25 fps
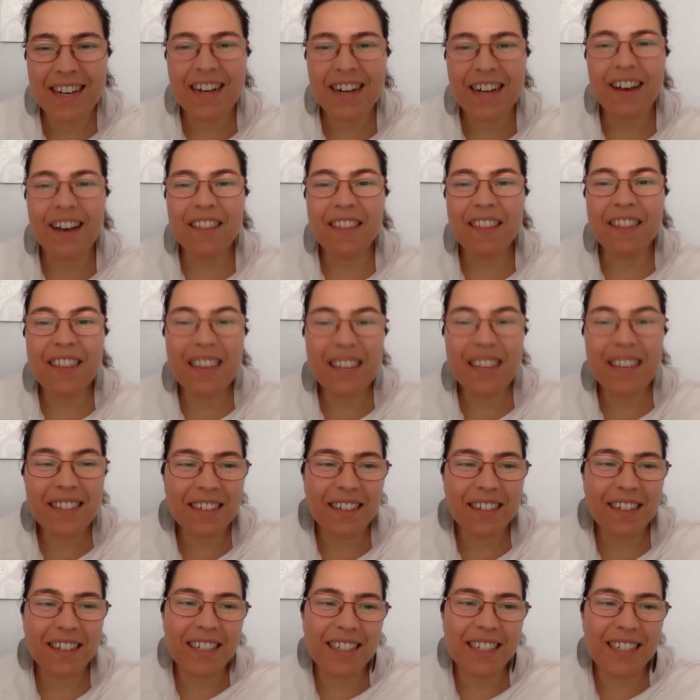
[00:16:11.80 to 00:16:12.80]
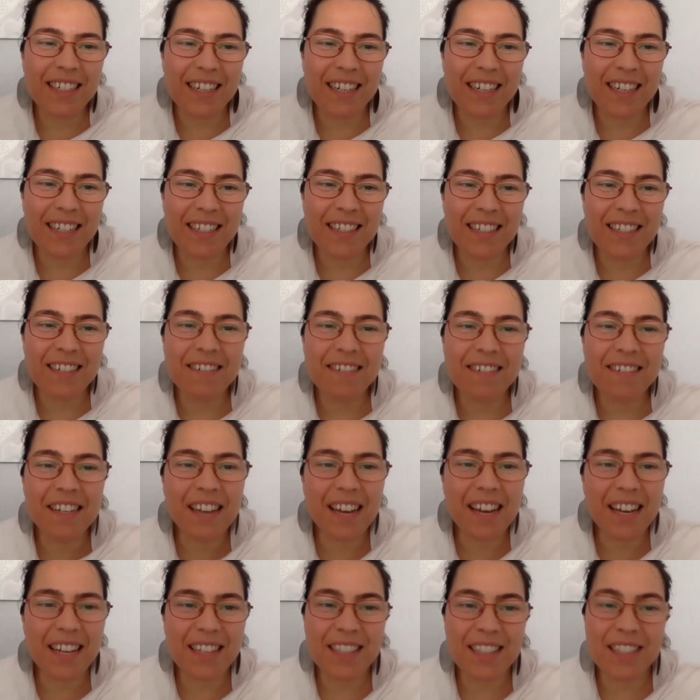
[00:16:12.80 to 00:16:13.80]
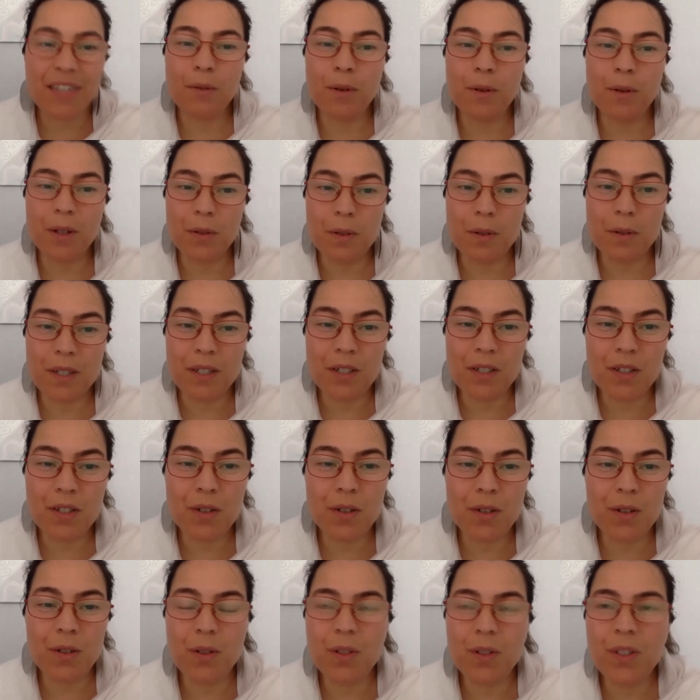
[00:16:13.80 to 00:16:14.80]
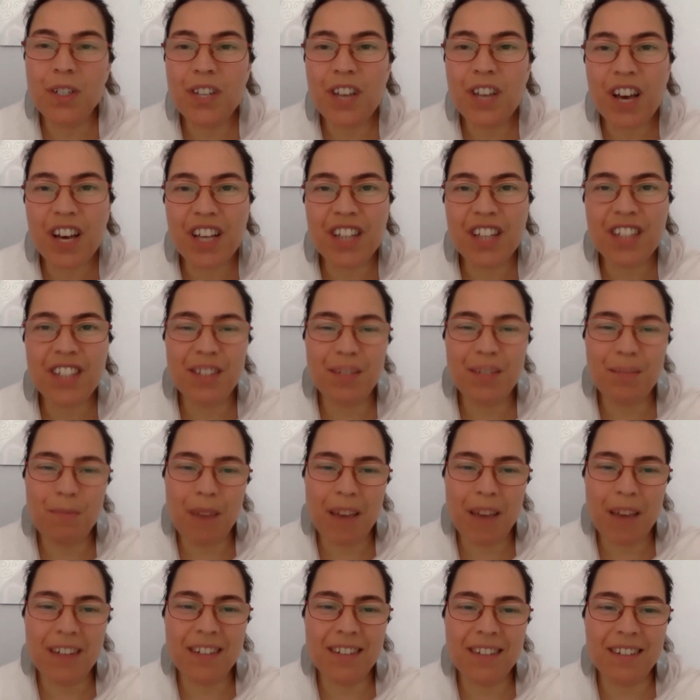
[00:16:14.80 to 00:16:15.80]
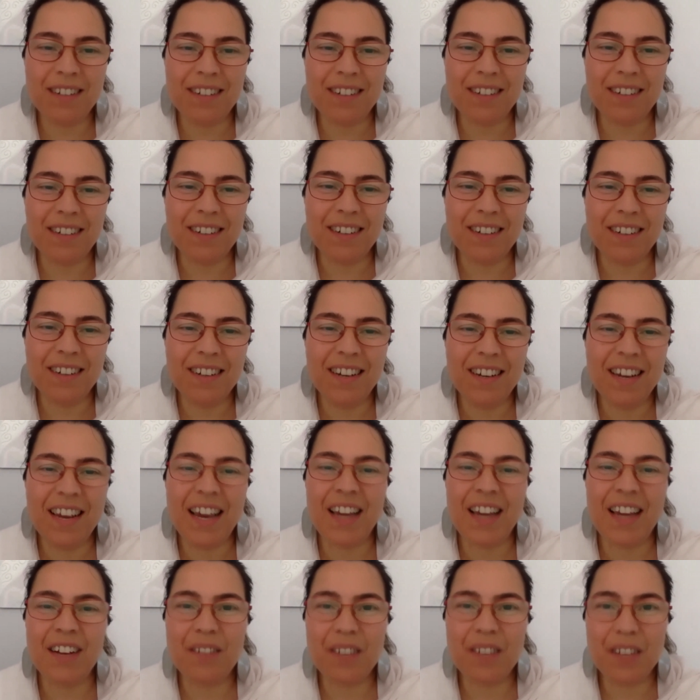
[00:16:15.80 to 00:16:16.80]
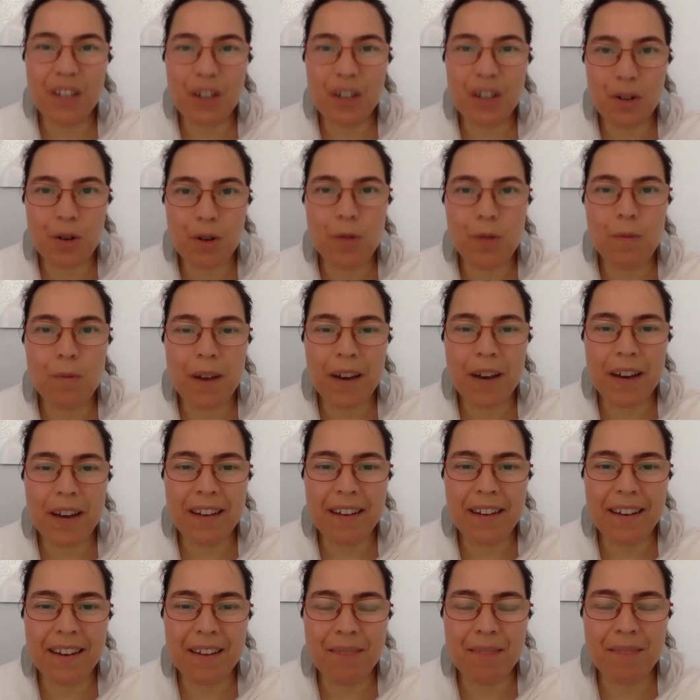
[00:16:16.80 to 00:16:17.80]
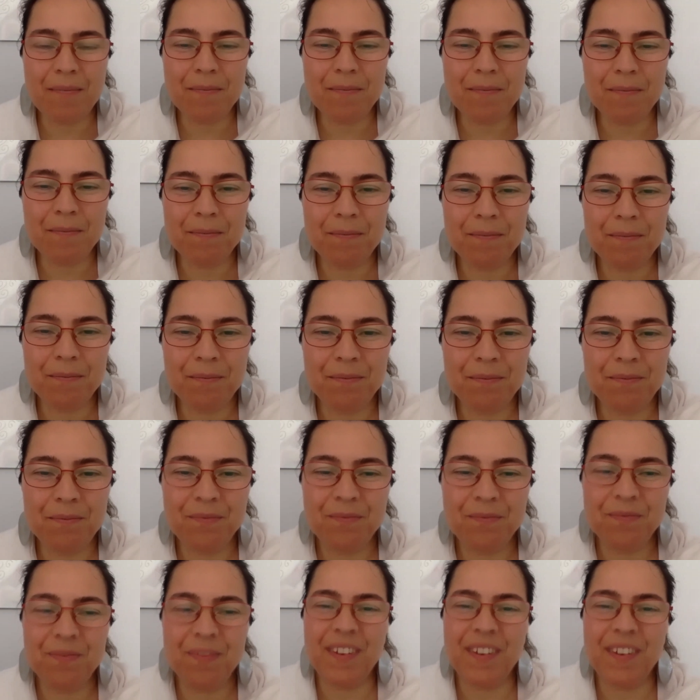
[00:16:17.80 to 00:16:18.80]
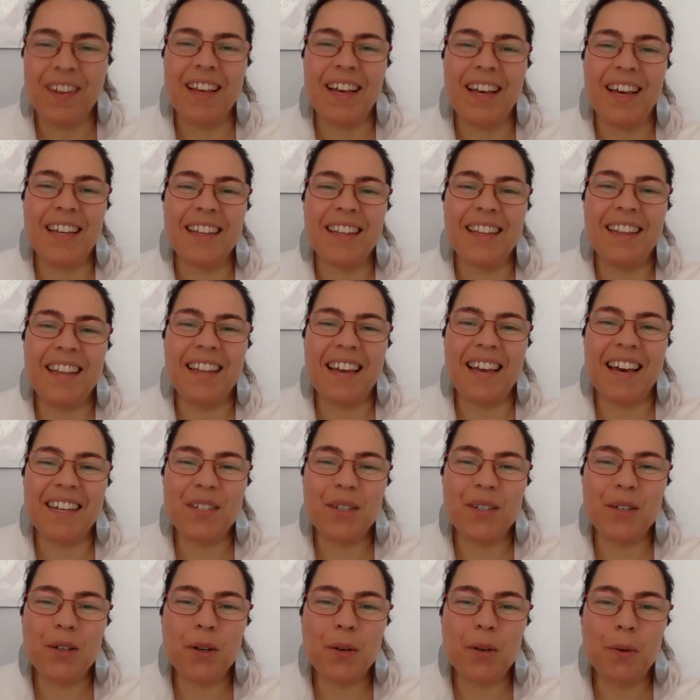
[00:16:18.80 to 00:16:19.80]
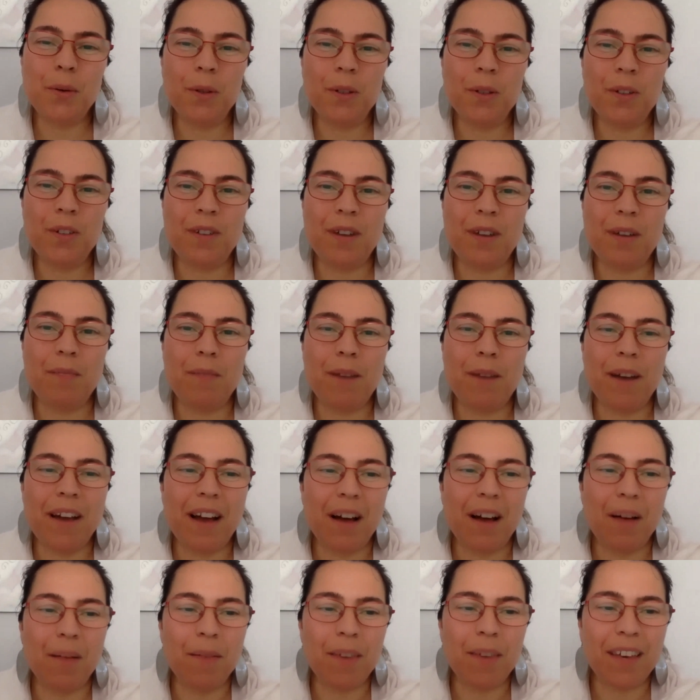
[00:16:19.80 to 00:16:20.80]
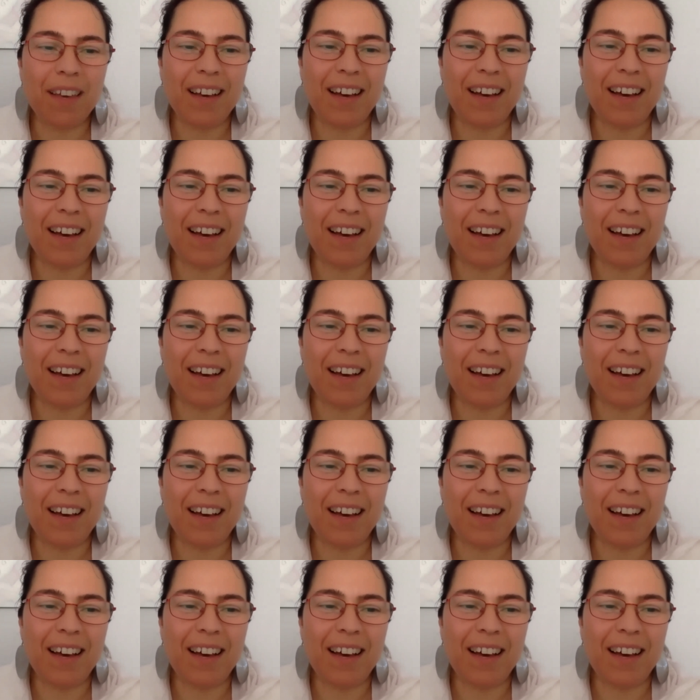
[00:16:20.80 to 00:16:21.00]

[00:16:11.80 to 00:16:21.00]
on these holidays, realizing what we do does matter and we grow by them. I'd like to quote Rabbi Andi